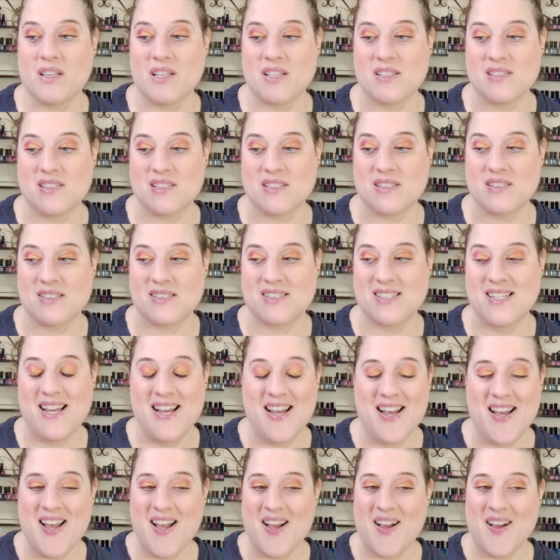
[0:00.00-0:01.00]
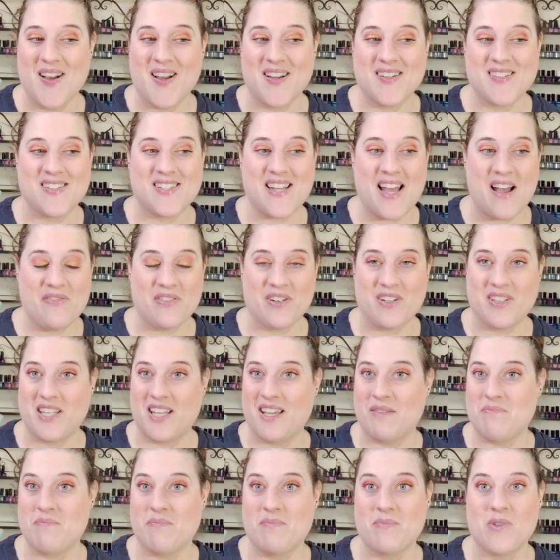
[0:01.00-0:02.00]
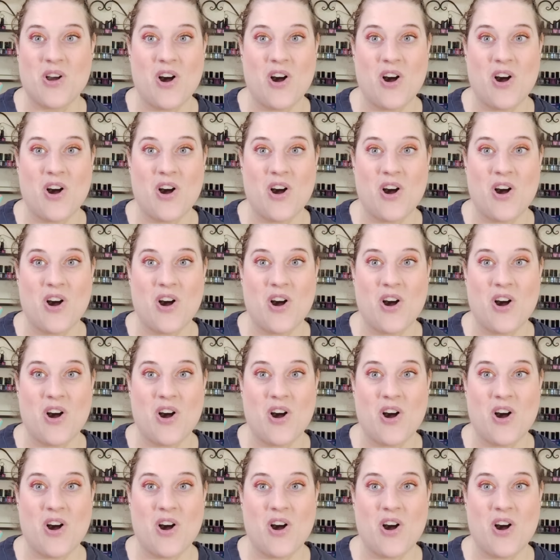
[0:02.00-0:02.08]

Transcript: This is definitely